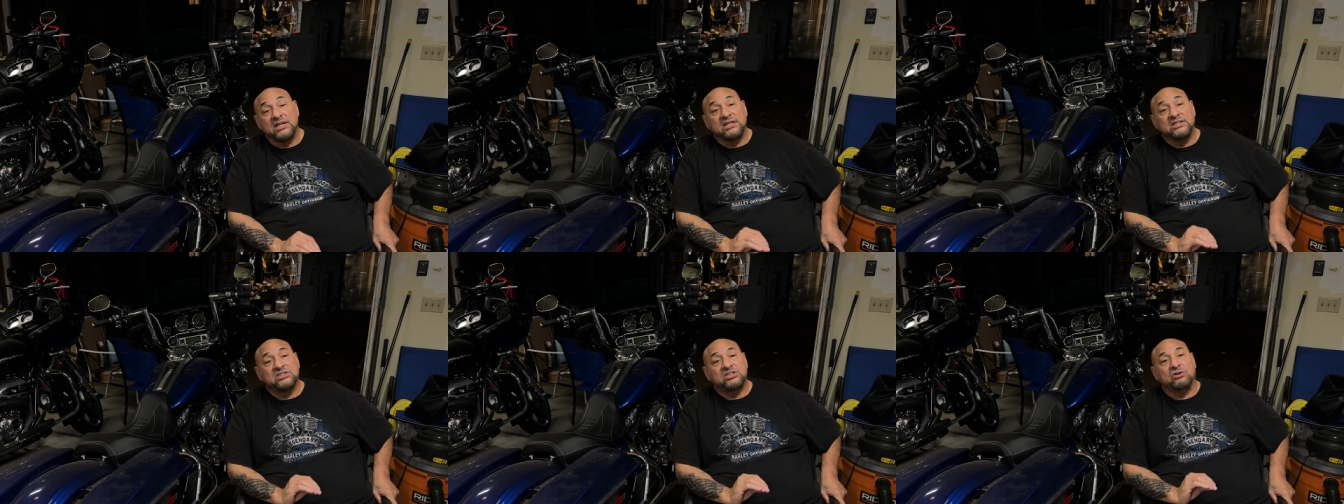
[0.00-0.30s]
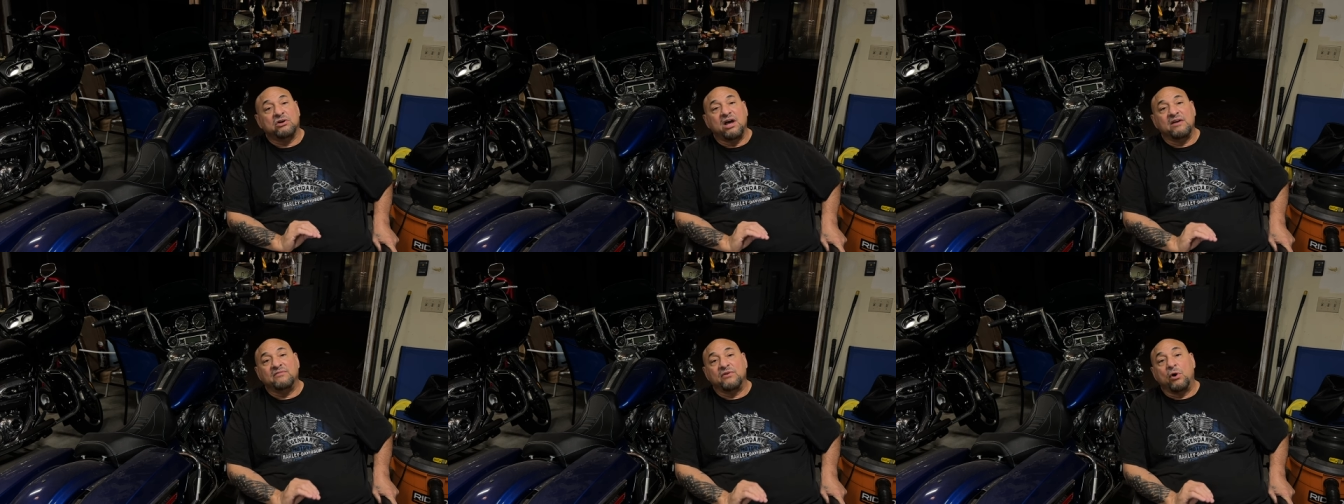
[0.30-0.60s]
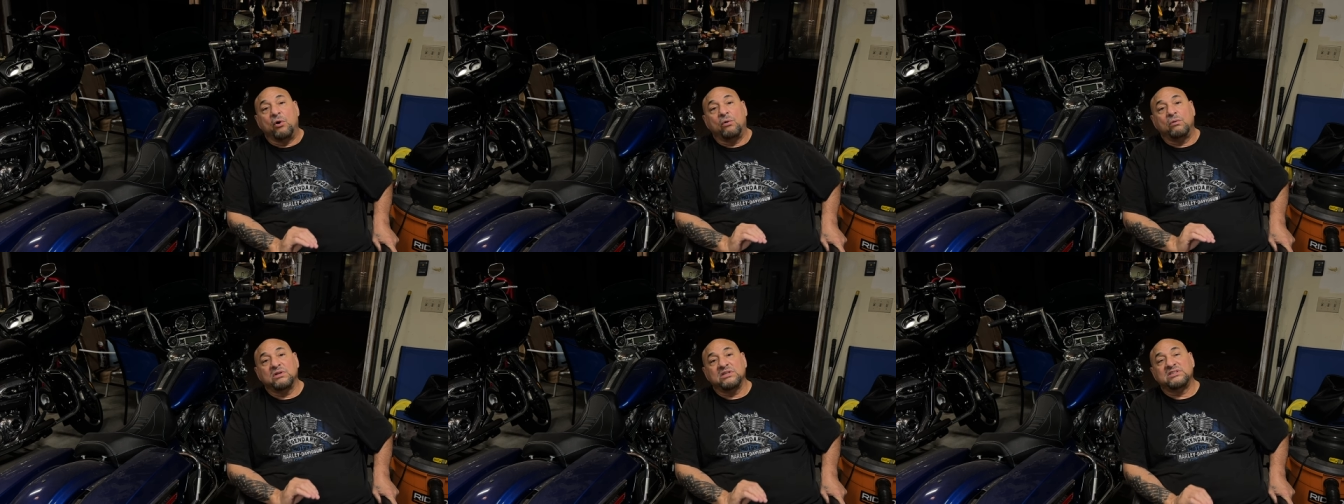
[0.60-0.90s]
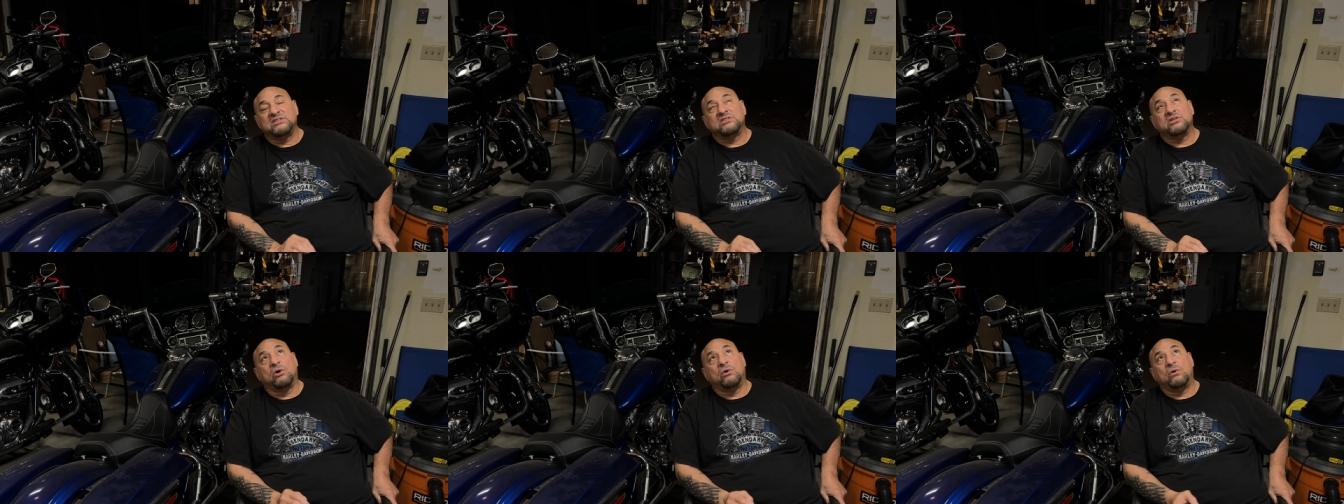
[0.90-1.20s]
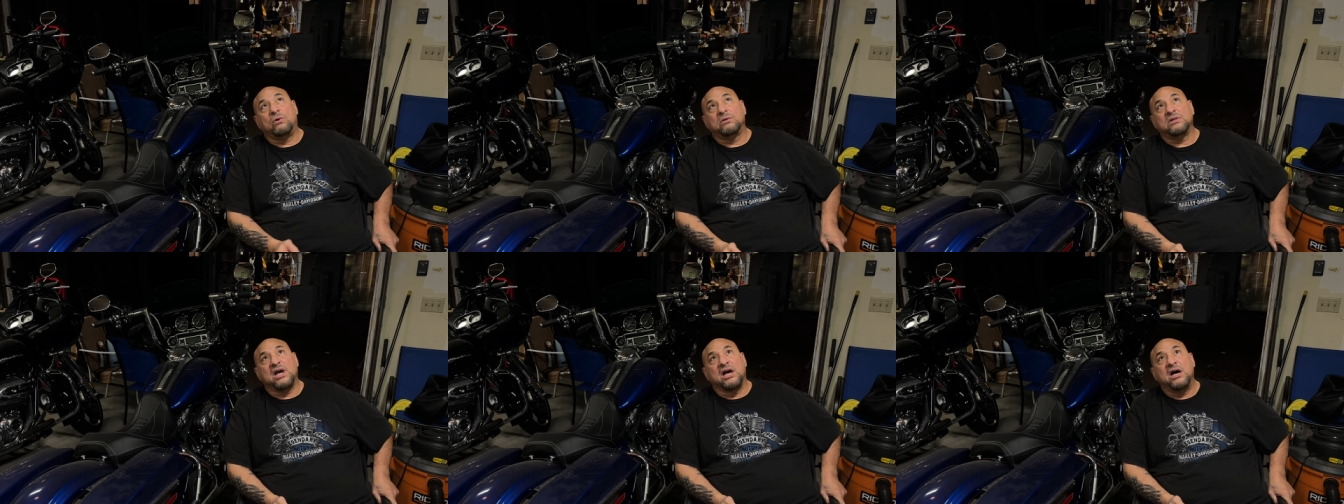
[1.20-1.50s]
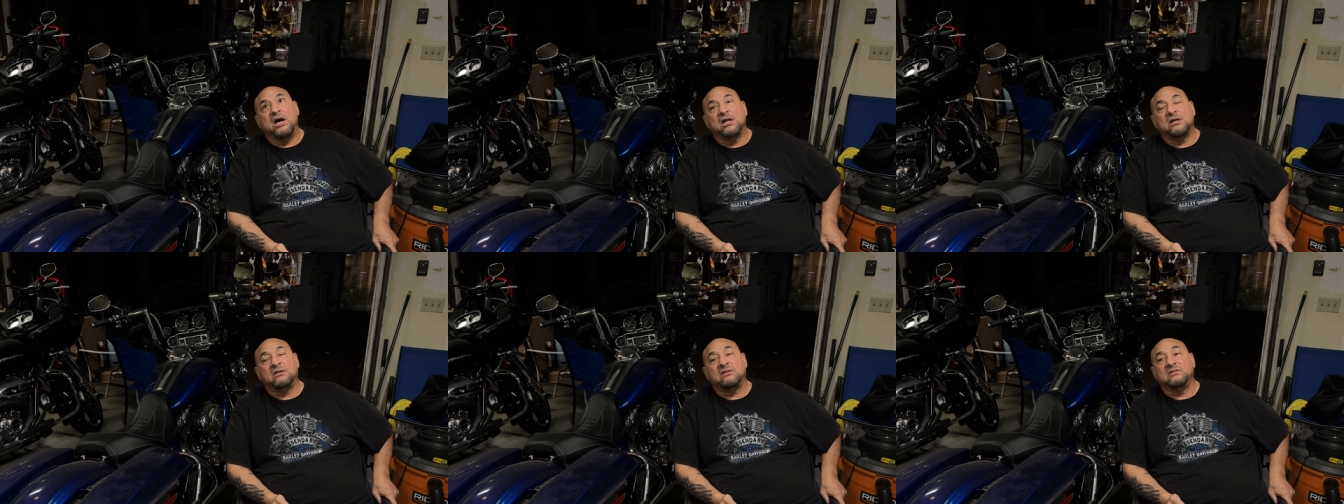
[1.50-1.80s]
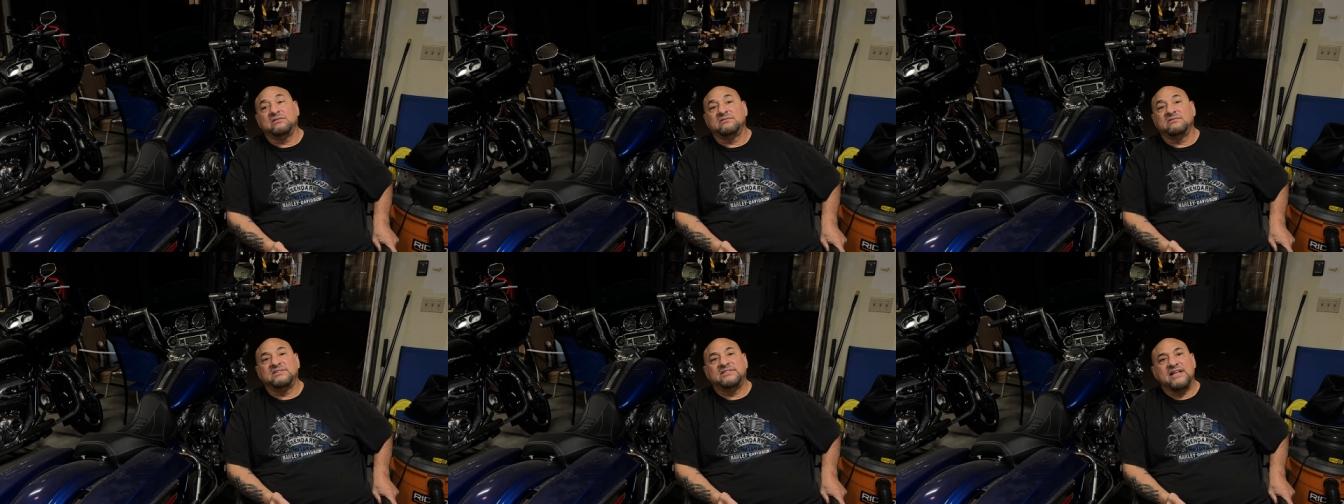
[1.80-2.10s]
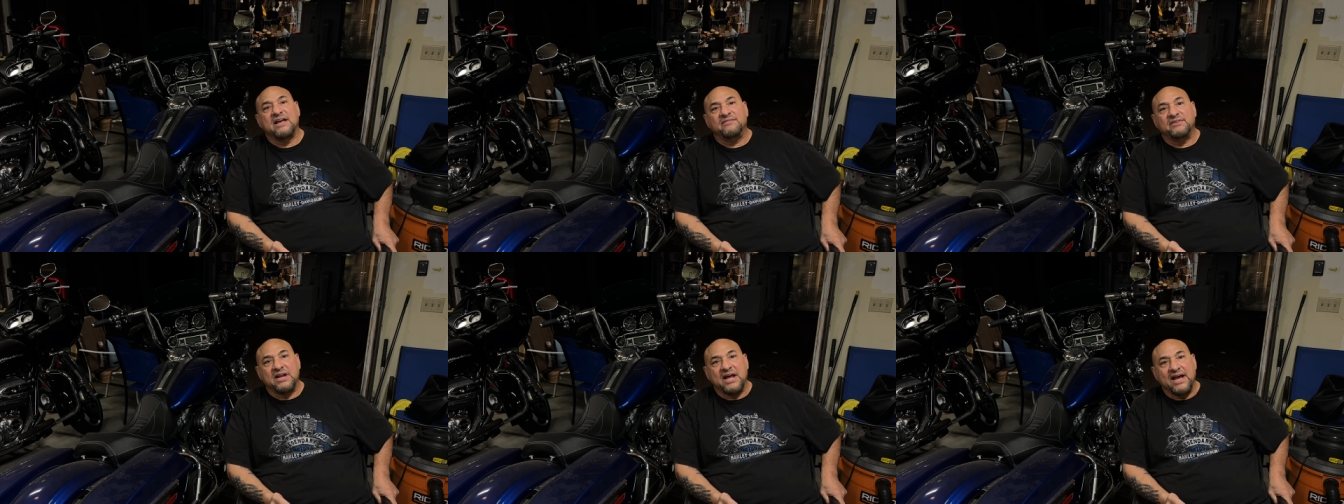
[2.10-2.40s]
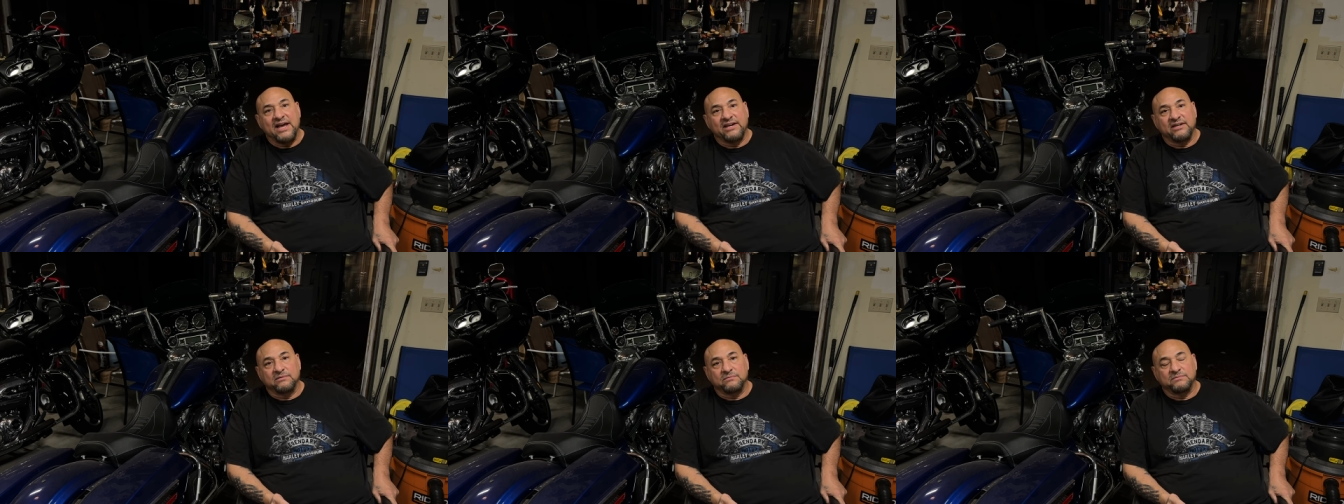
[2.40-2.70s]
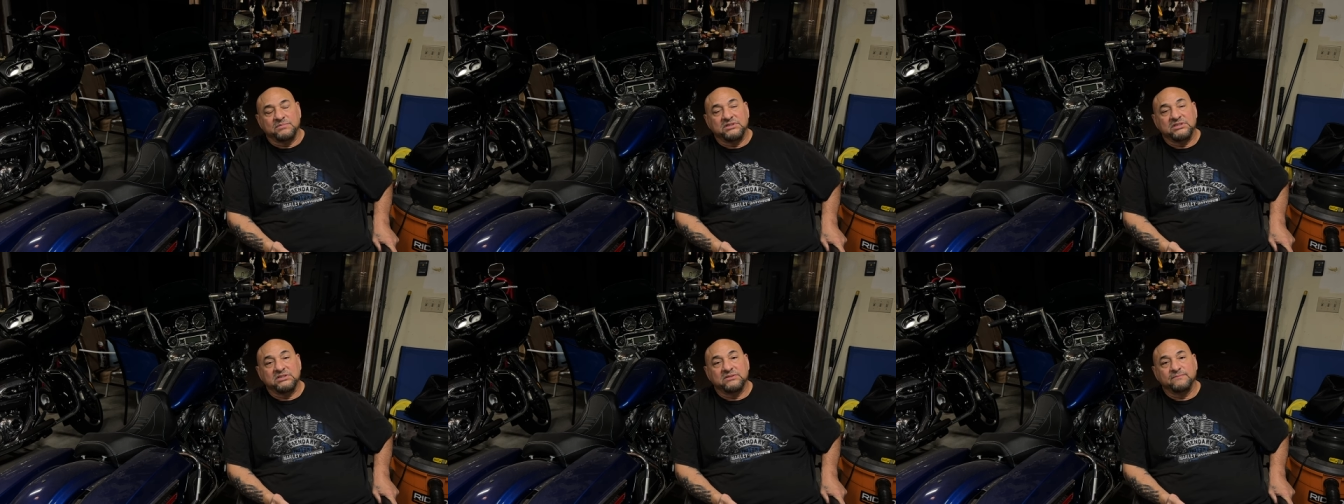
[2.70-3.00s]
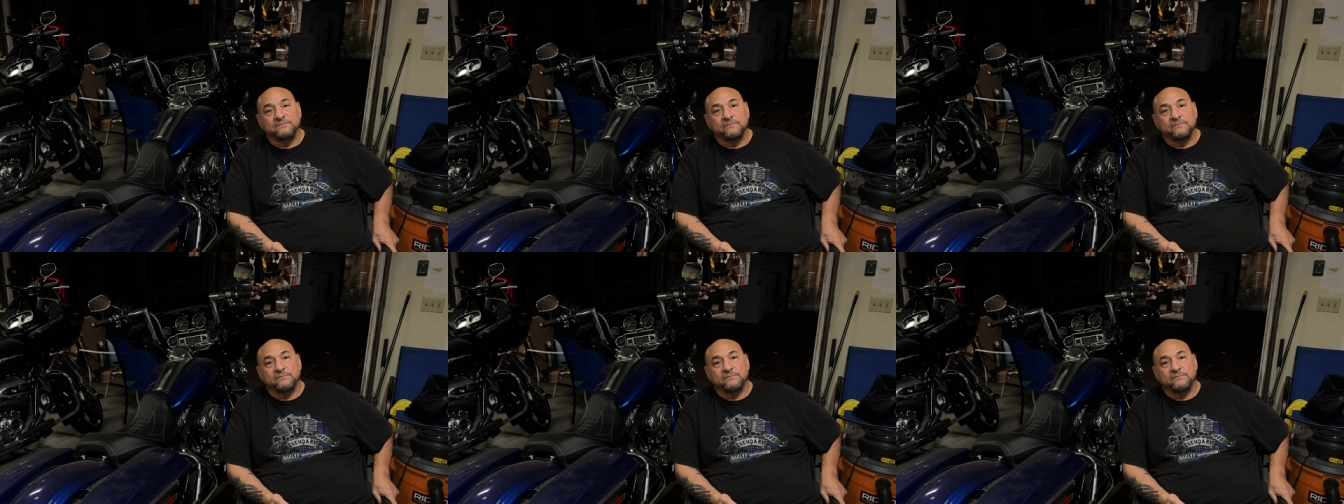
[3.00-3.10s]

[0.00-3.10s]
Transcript: So I've only sold 107 items